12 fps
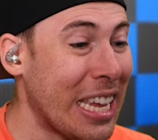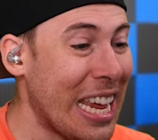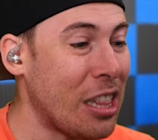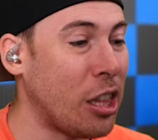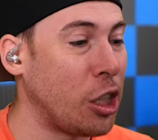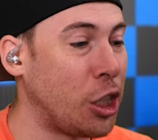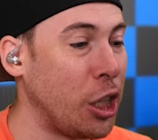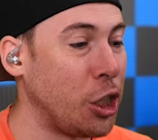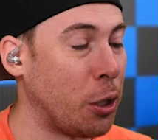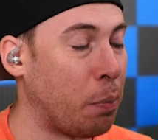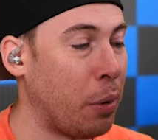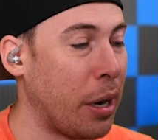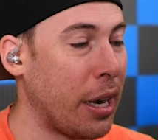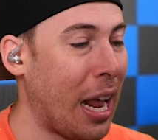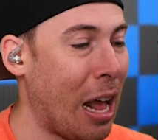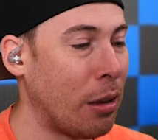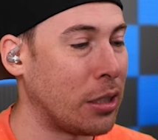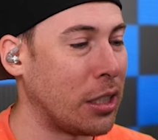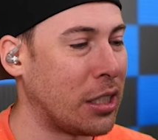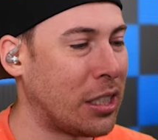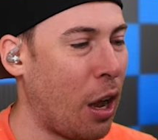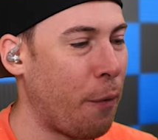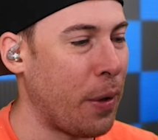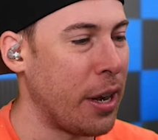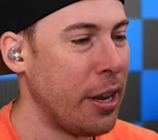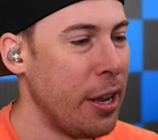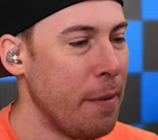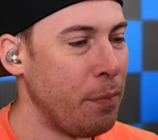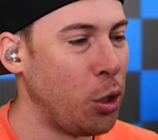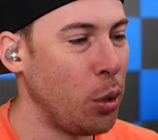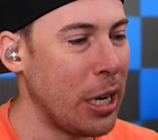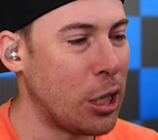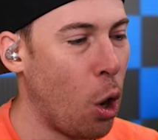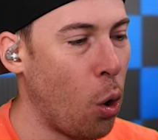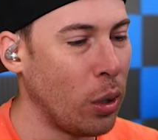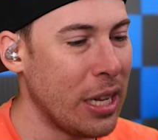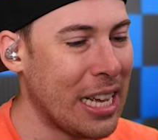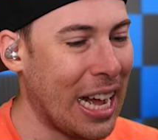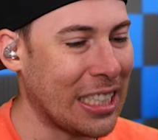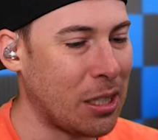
eat the gingerbread house itself. And dude, he totally got